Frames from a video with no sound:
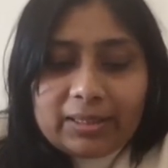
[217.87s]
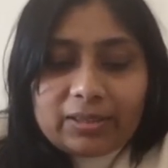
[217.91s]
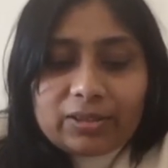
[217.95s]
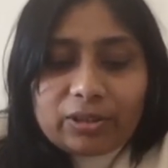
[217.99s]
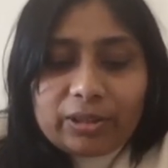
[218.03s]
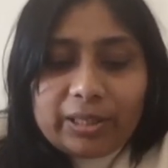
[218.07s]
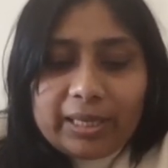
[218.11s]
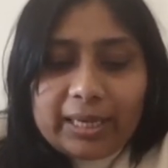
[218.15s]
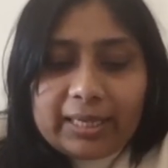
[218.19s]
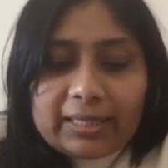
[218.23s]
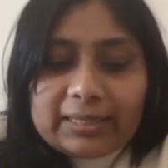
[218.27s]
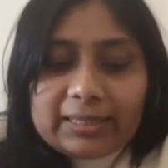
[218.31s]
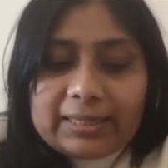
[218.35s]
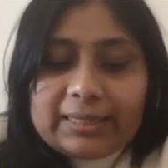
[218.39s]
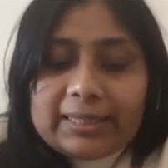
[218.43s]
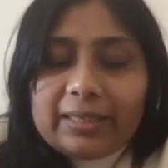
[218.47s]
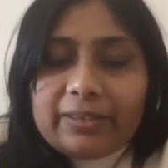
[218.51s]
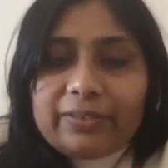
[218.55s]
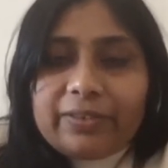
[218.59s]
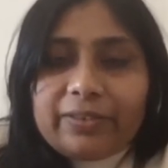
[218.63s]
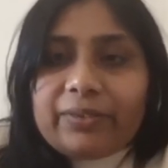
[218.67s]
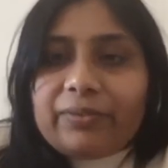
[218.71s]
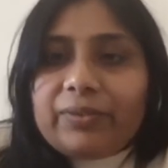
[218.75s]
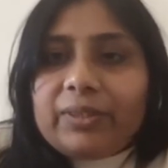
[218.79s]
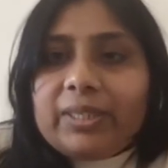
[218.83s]
So last year
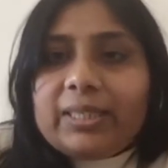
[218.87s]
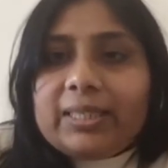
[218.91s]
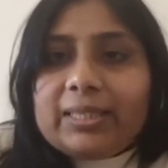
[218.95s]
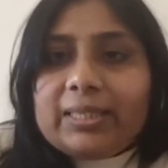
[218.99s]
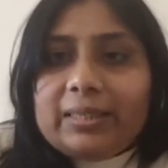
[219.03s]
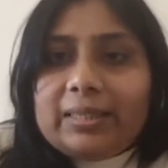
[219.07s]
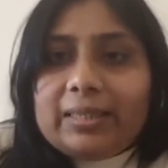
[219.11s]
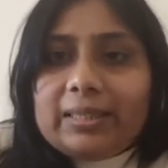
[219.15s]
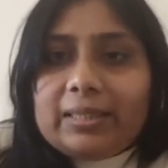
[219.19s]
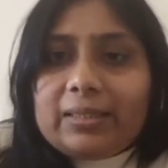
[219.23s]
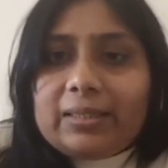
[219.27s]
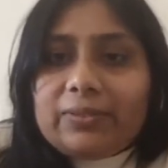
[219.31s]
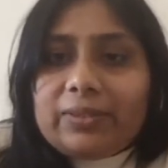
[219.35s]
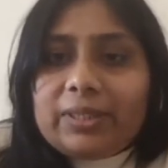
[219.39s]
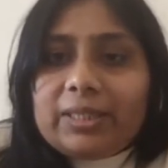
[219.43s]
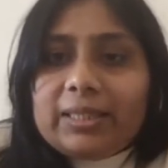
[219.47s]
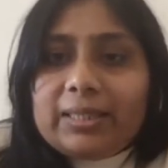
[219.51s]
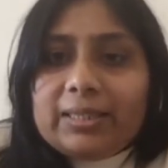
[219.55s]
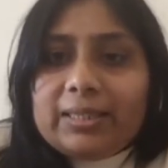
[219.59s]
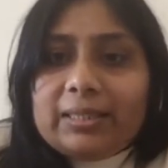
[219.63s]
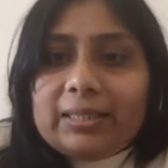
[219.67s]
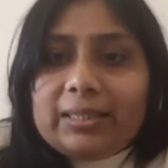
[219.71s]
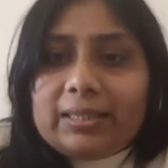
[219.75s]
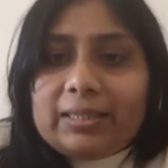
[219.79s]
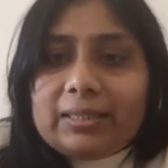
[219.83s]
when we did this
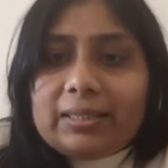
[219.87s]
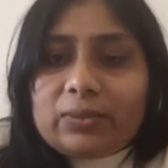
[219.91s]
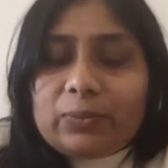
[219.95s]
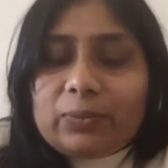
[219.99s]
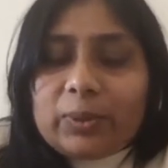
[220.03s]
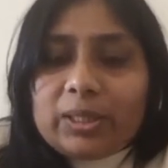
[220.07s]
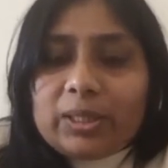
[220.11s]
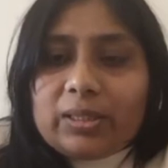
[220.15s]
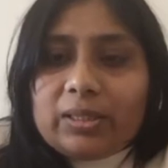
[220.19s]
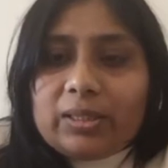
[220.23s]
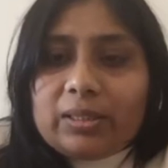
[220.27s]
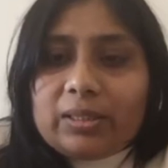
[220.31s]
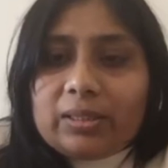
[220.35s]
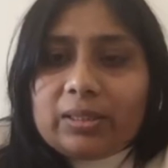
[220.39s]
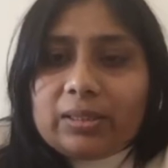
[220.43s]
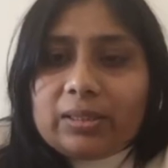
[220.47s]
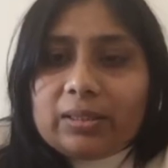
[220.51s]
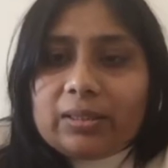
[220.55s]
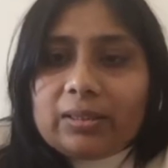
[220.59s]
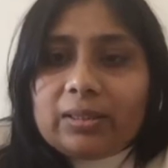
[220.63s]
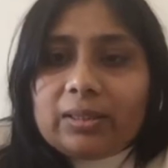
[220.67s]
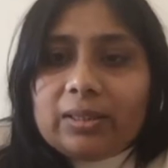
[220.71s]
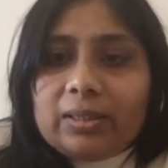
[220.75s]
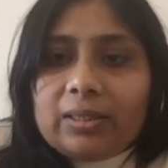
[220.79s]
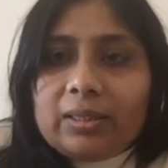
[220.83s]
with the
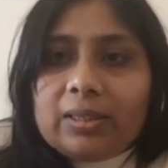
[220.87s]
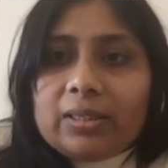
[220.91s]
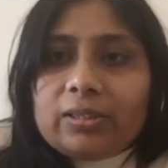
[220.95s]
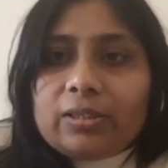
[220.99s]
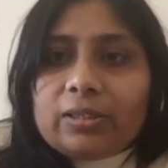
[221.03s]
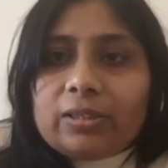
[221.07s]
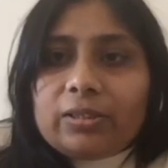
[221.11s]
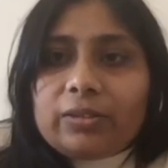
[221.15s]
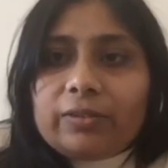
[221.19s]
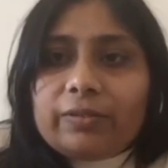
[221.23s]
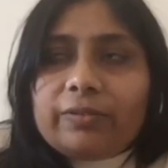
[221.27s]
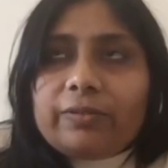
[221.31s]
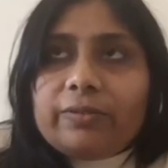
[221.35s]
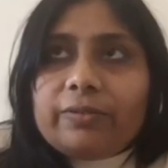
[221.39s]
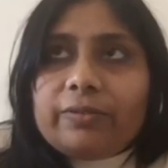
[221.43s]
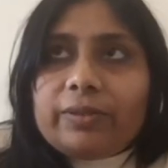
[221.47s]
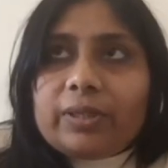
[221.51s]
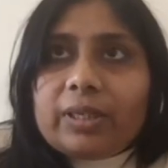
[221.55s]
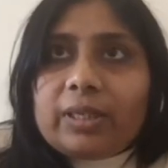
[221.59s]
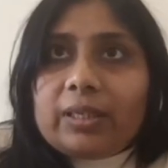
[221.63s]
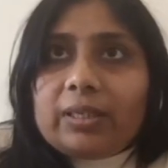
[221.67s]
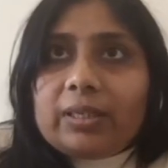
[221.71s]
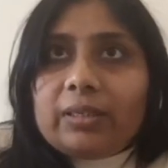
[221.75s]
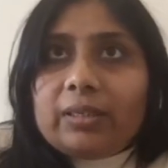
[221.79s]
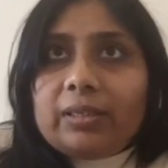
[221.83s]
sort of
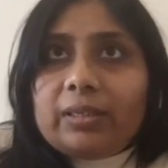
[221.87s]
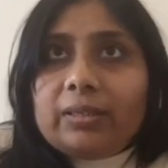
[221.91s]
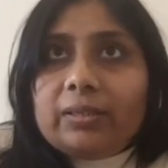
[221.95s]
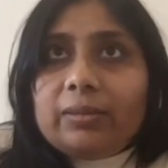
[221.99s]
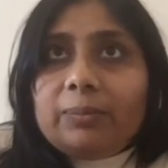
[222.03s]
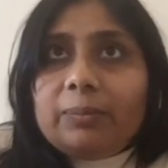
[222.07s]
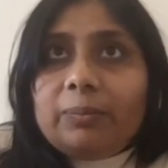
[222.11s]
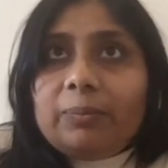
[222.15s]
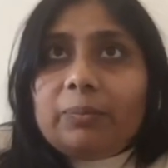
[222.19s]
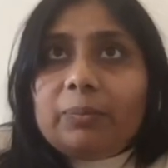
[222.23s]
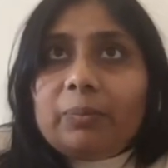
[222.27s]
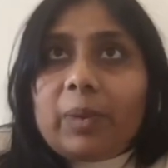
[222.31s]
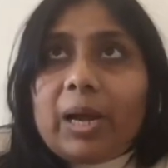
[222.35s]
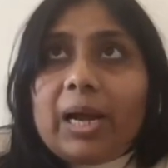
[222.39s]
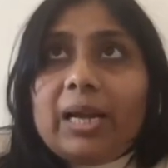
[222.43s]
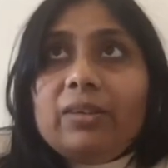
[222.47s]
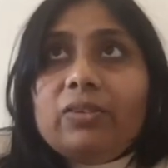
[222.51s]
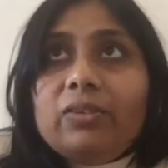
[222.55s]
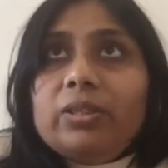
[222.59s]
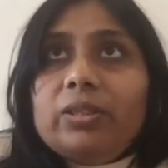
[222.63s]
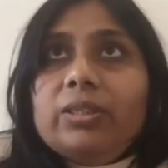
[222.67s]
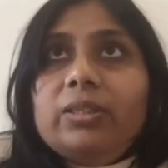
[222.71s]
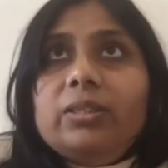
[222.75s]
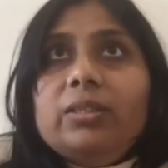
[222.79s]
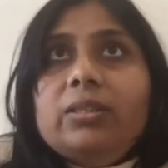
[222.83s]

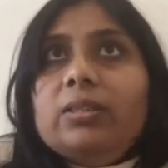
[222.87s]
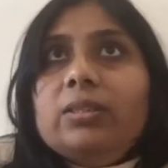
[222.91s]
100